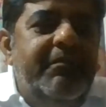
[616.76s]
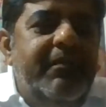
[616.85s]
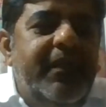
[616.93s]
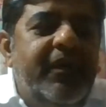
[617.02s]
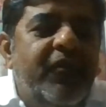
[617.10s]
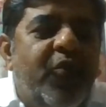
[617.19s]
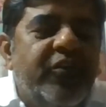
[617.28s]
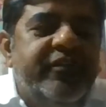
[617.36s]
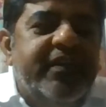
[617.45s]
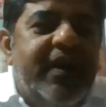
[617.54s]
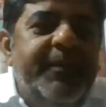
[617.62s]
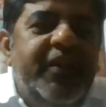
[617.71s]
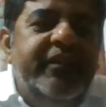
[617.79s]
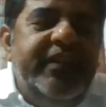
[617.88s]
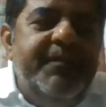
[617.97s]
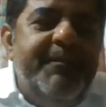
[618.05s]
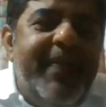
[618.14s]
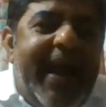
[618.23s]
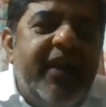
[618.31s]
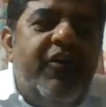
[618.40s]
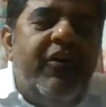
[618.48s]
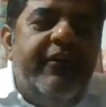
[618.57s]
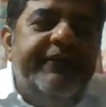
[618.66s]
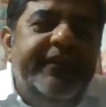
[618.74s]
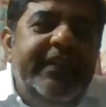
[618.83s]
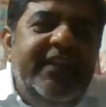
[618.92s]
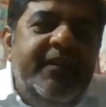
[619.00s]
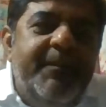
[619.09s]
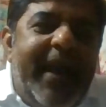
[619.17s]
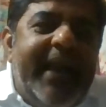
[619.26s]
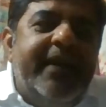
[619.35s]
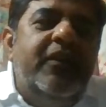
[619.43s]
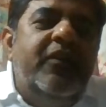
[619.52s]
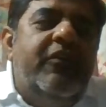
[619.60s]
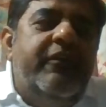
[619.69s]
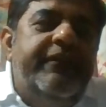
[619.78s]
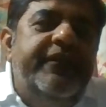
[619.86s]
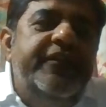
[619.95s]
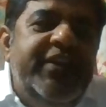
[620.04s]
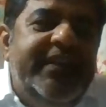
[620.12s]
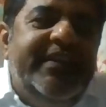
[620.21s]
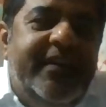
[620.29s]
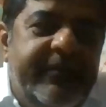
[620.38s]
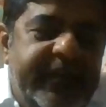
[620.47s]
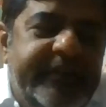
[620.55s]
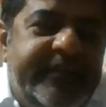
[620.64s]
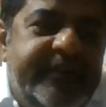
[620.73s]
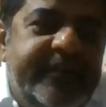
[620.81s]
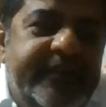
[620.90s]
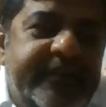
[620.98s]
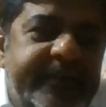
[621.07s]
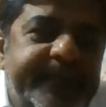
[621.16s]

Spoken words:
was coming on the back of the debacle of Jet Airways.